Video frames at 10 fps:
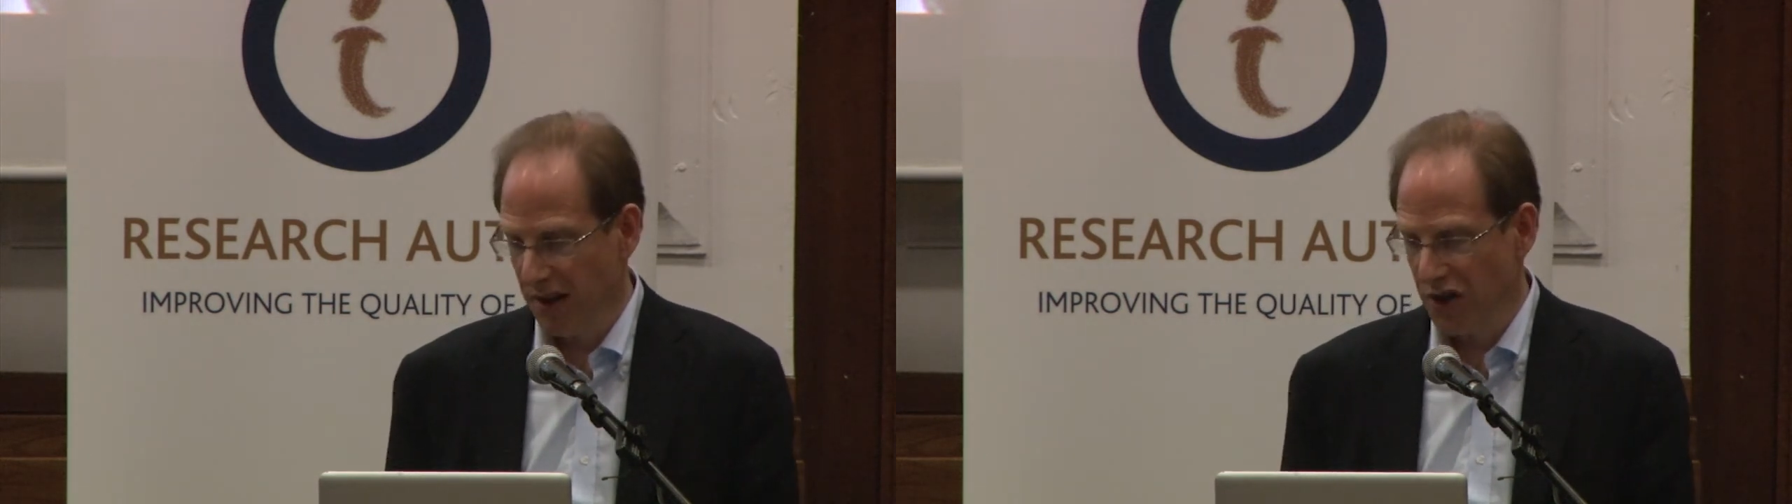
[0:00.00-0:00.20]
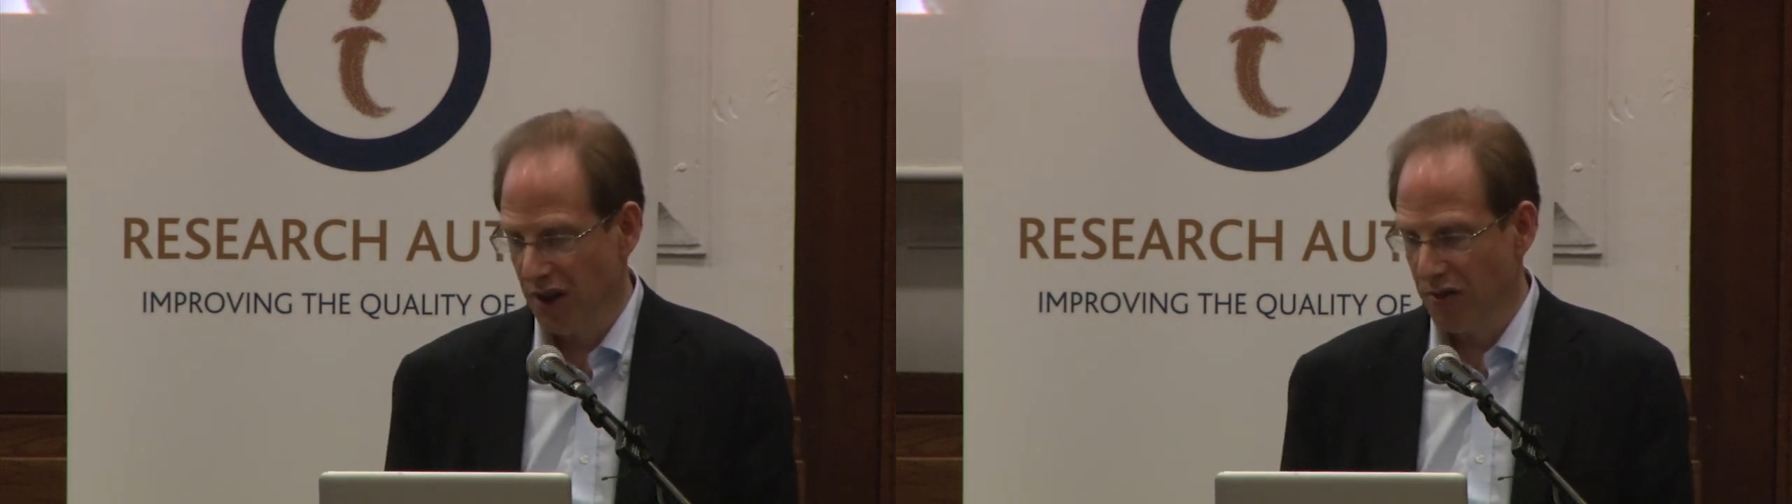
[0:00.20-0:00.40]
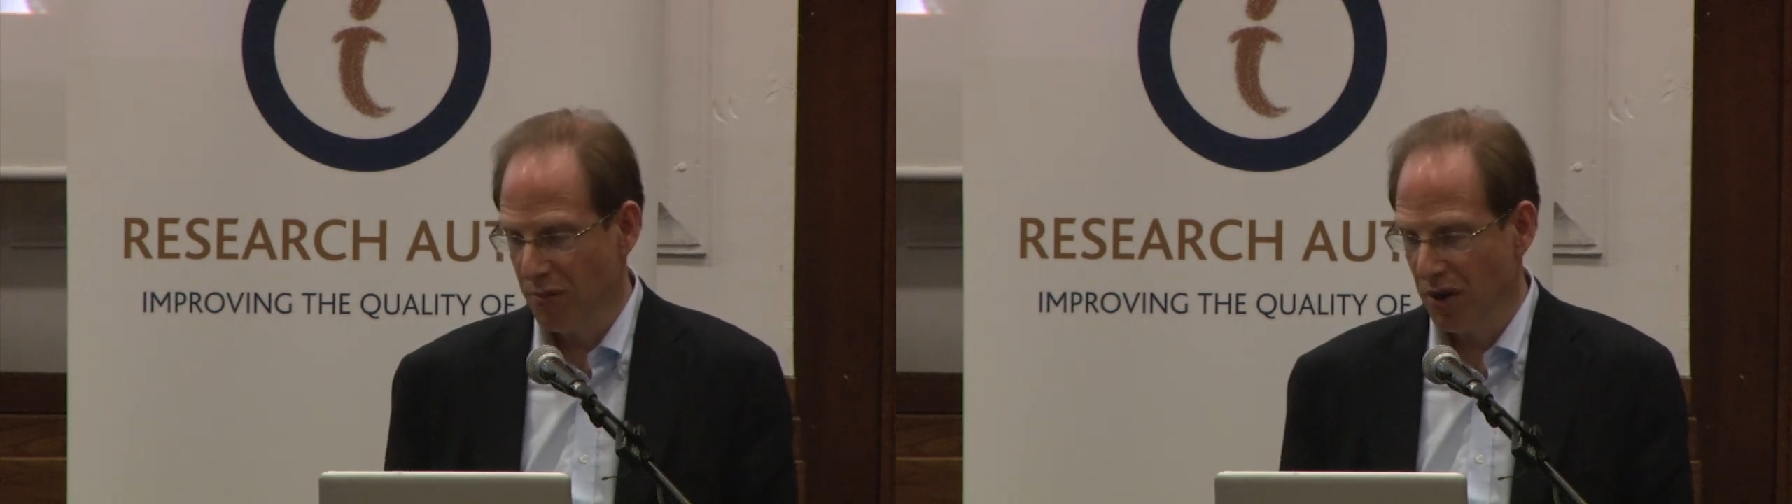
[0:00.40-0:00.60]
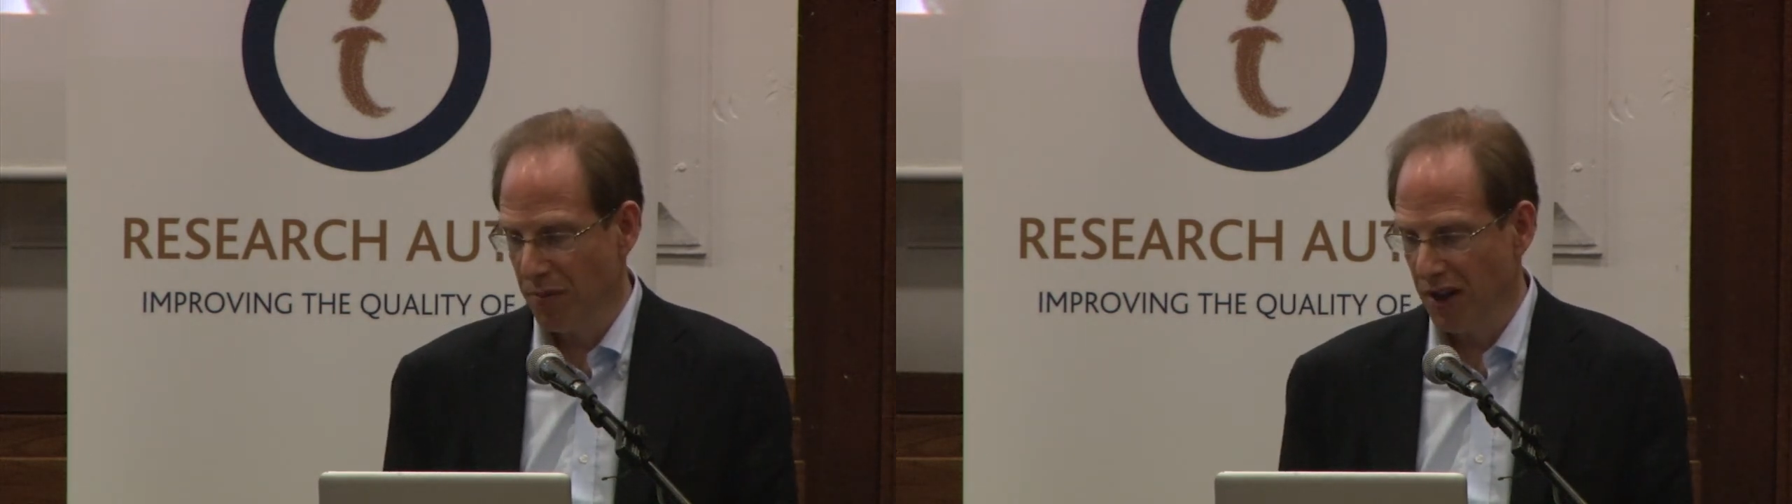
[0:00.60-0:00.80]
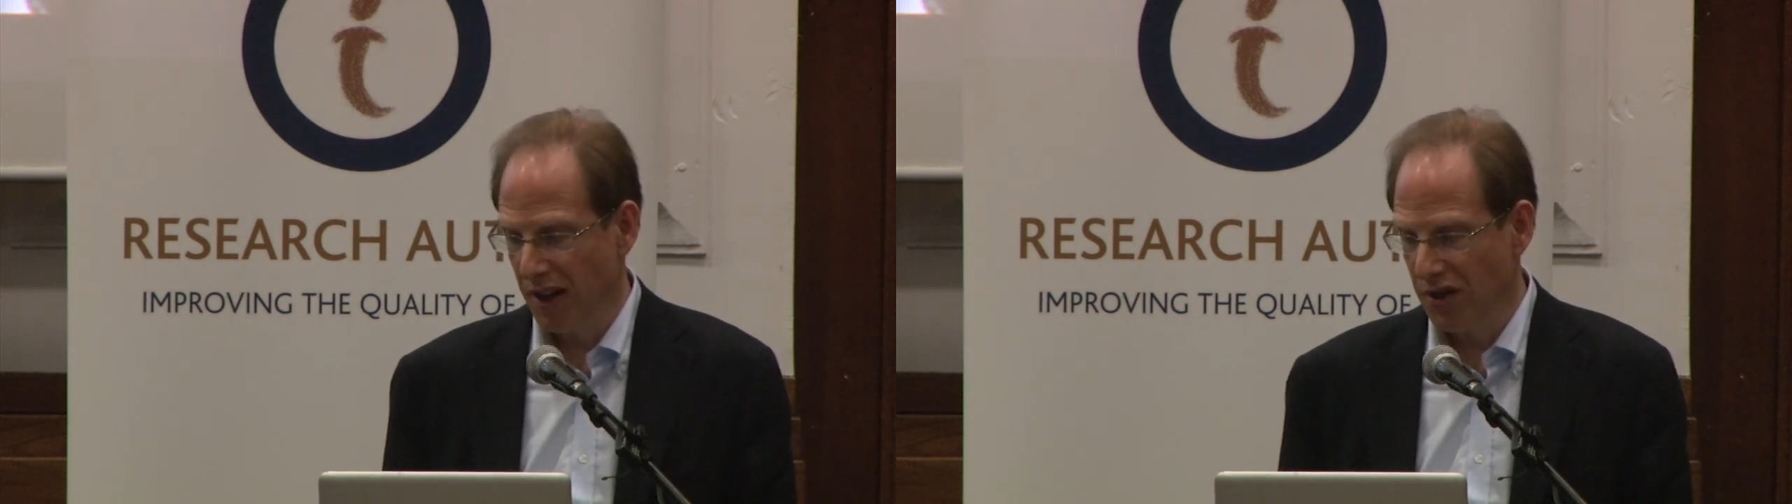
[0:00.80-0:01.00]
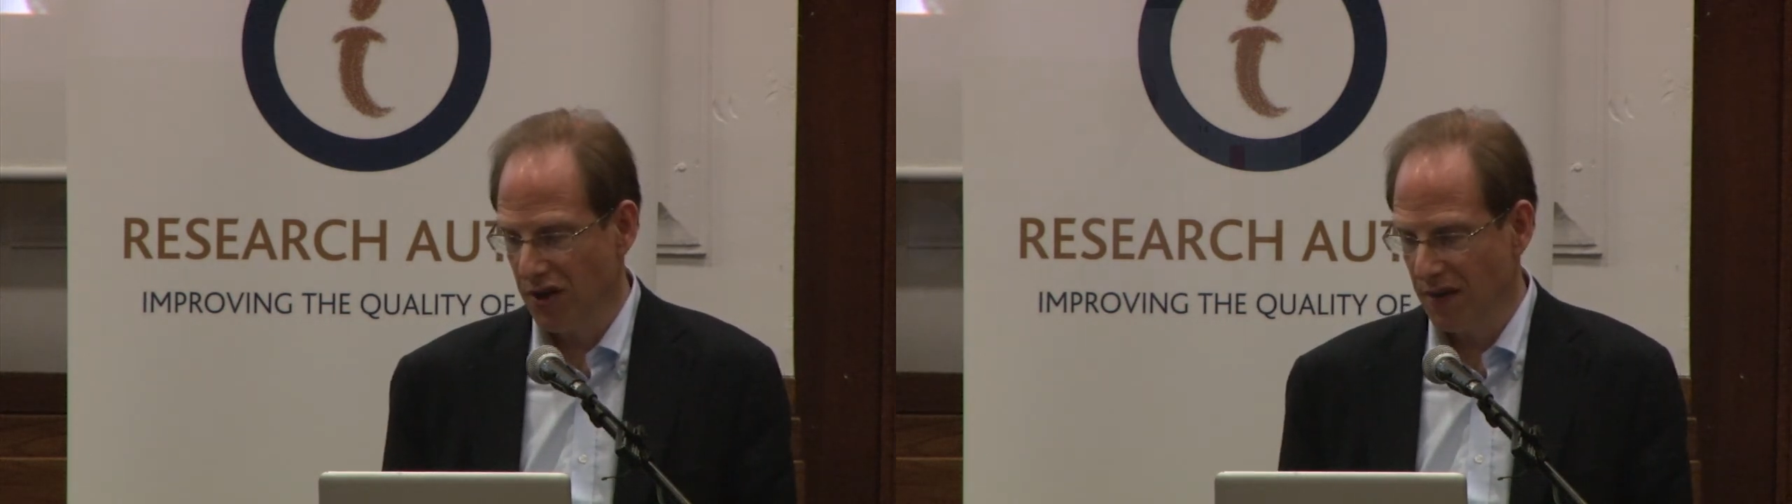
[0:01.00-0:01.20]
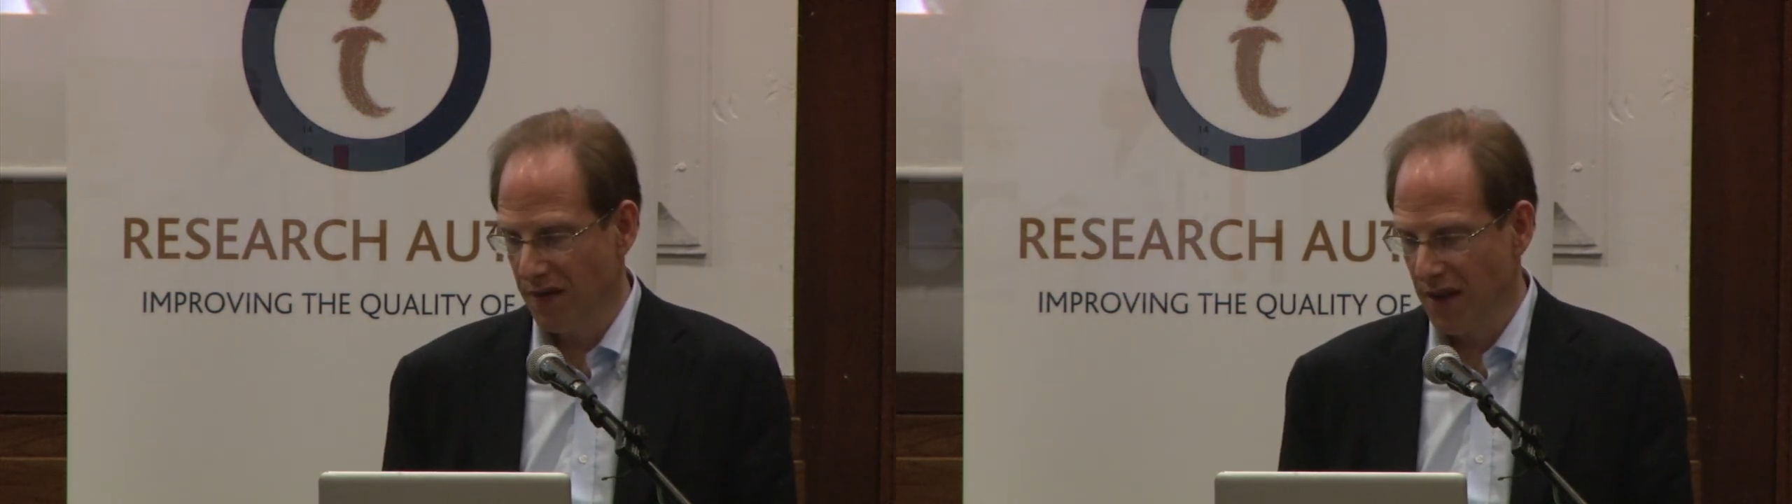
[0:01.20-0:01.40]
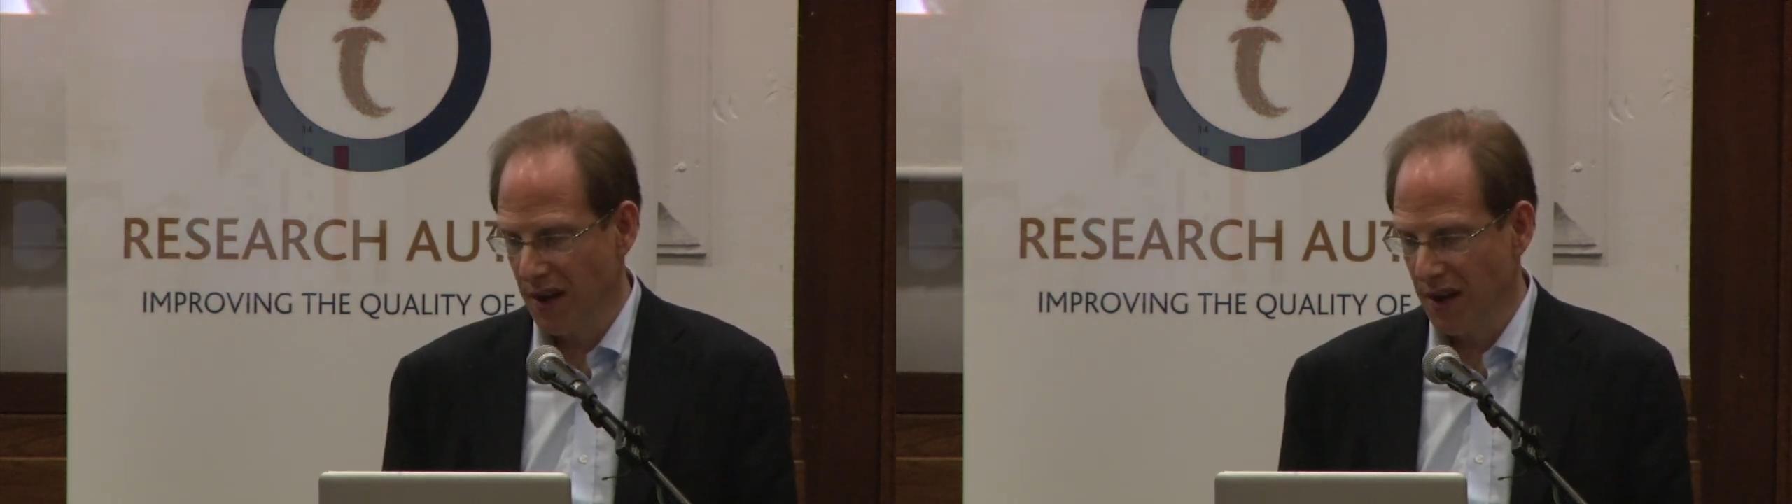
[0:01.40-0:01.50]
general population.